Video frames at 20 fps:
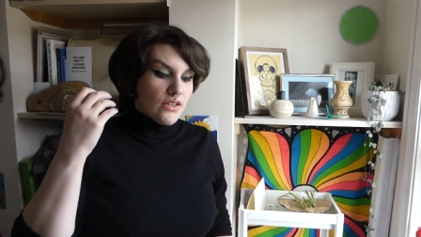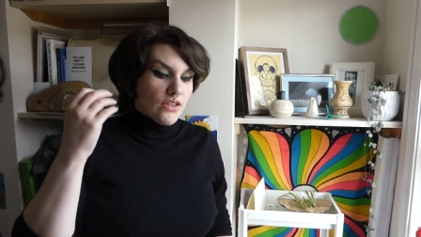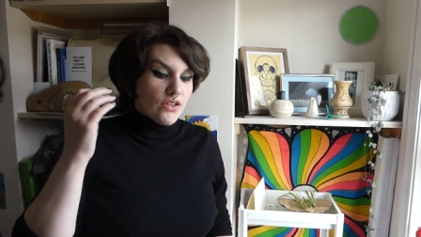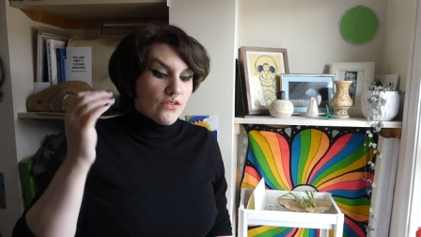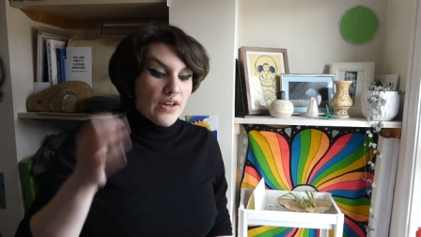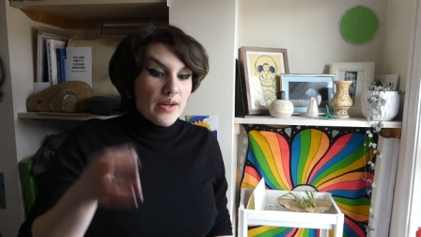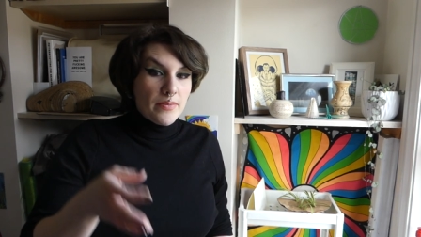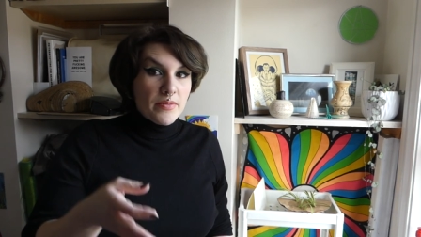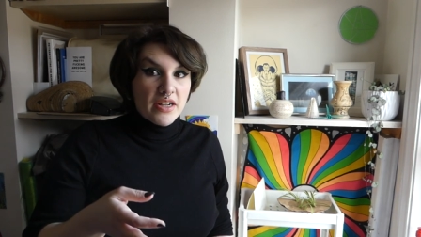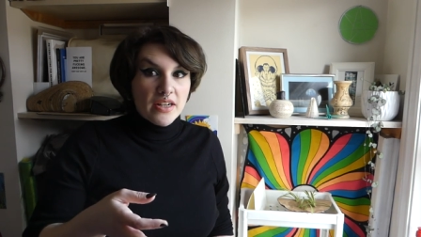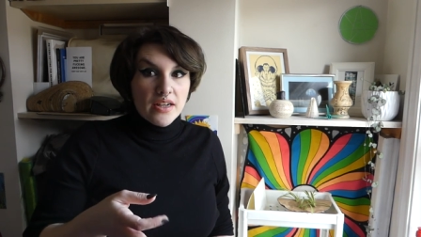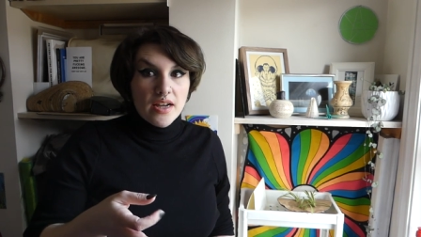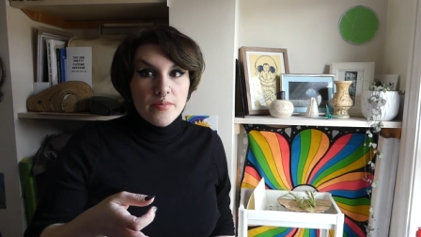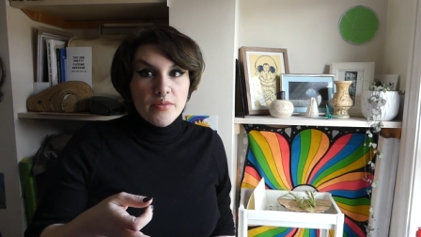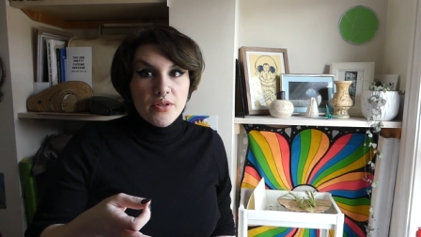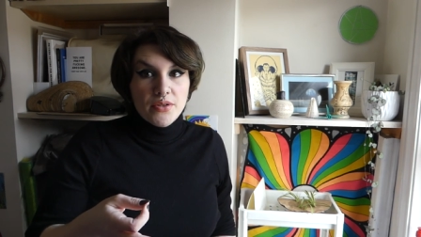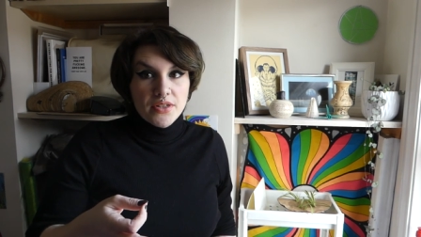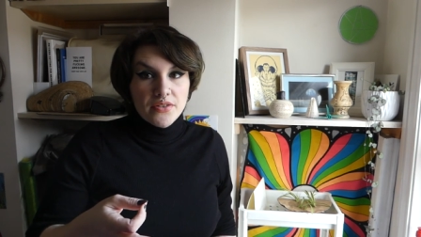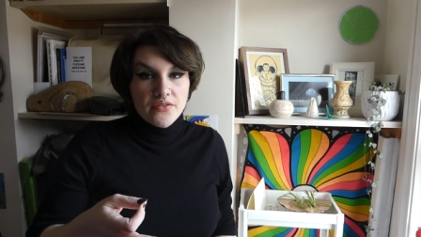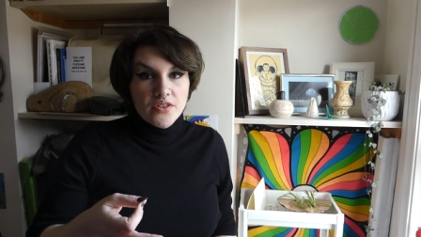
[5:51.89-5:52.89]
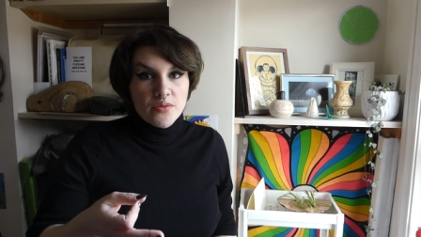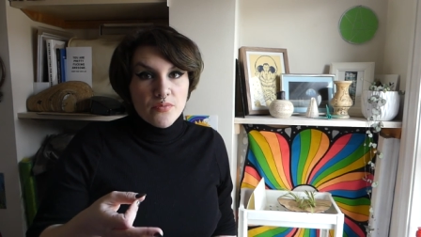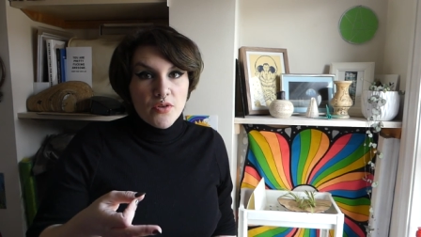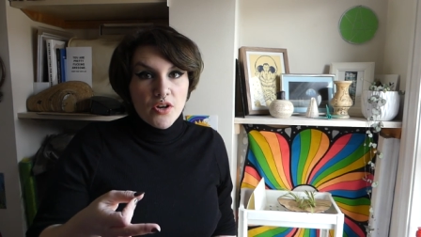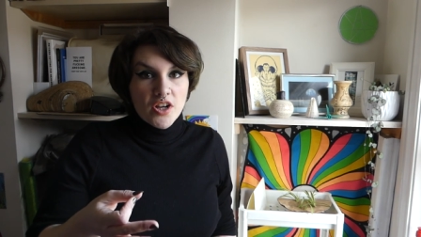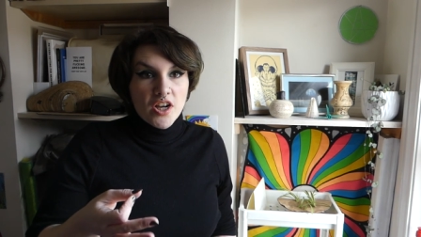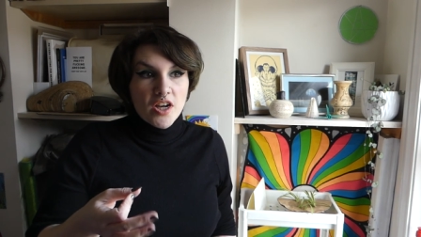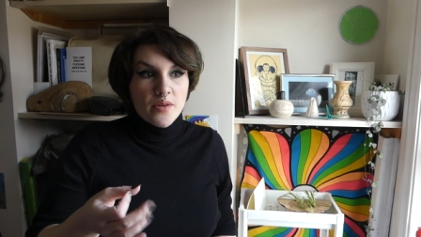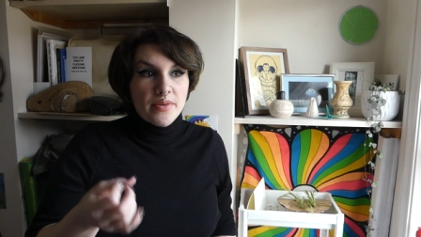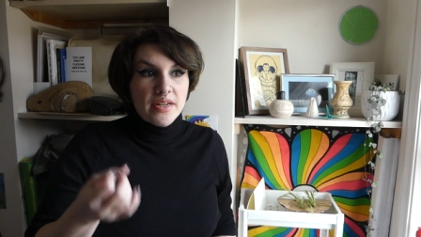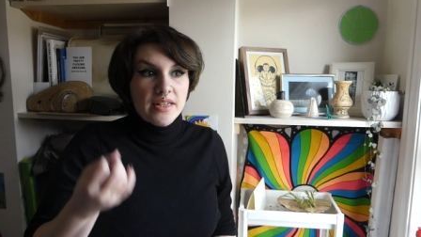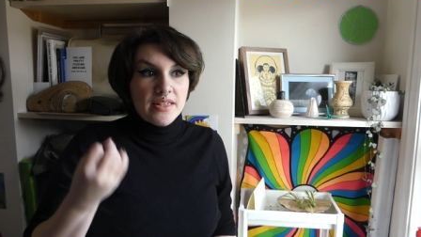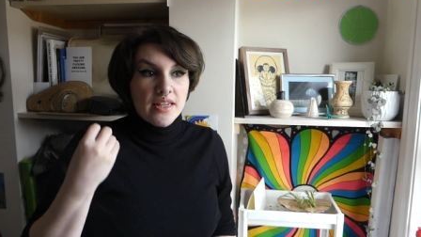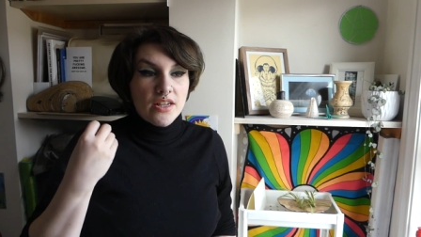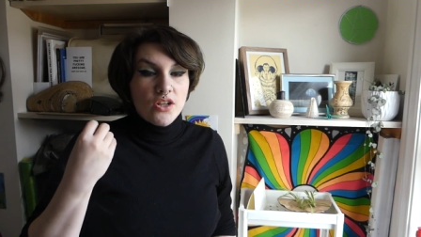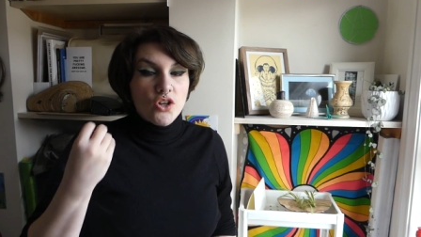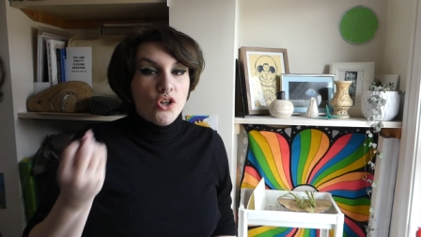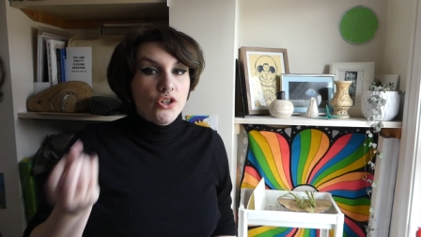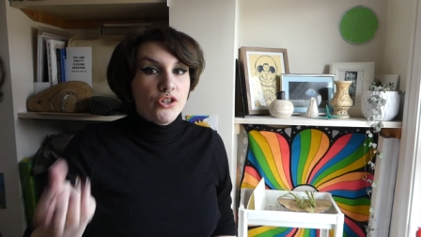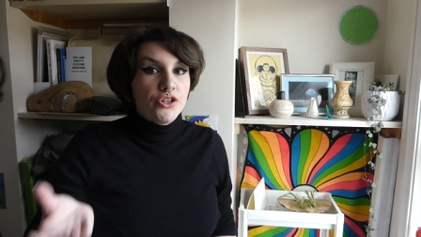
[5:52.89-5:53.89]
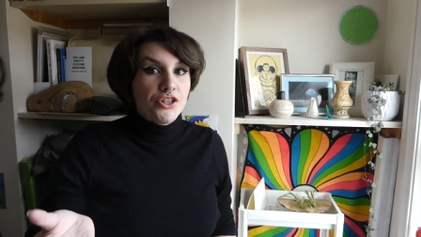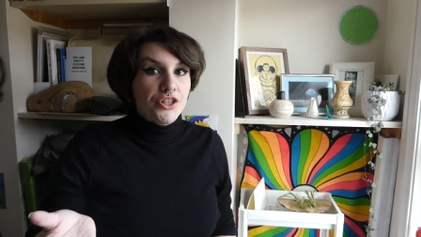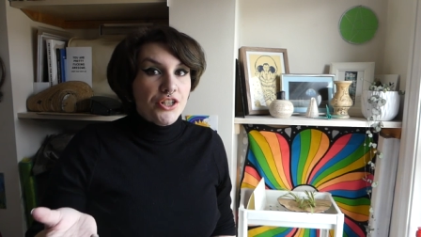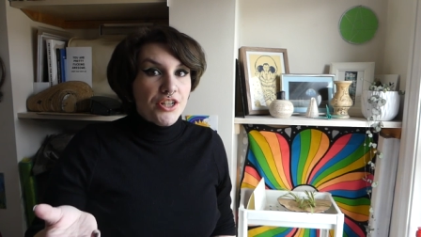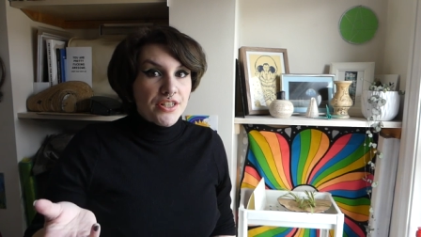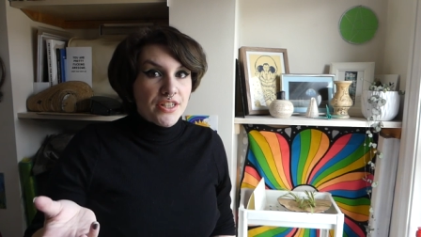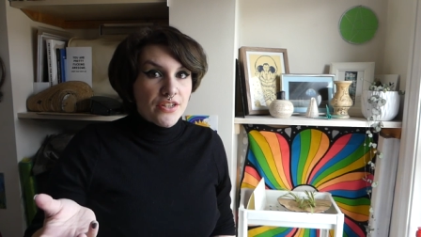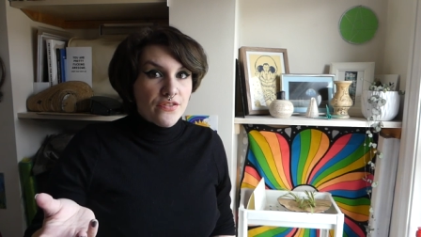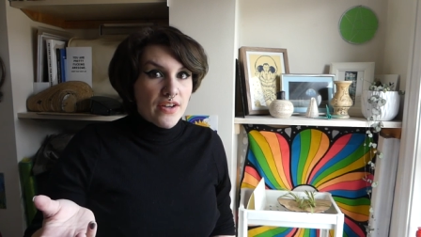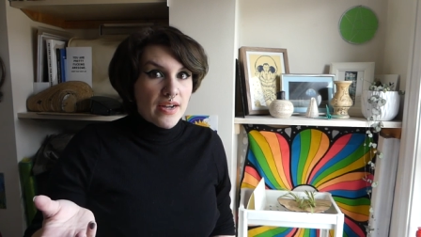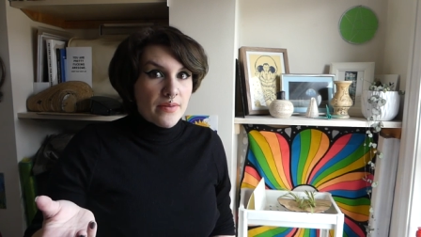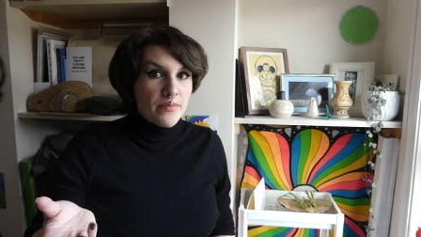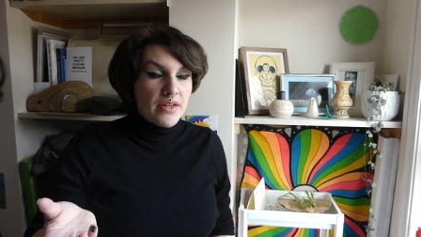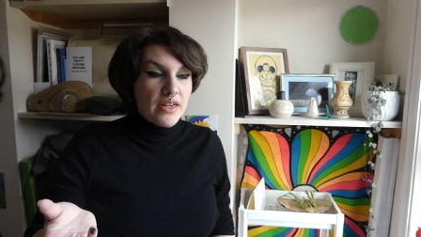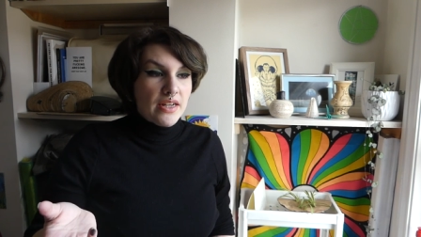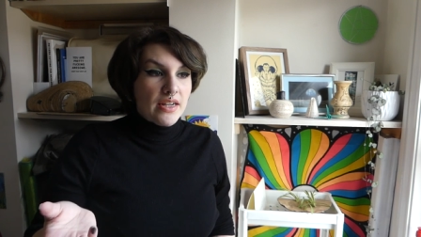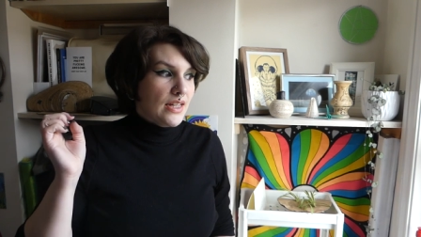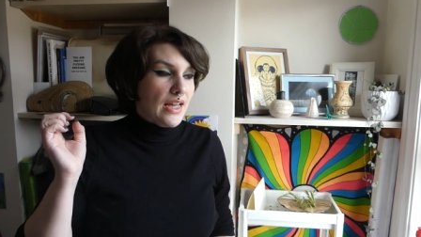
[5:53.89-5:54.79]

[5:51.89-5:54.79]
The fabric I'm using for the mock-up is a cotton jersey fabric,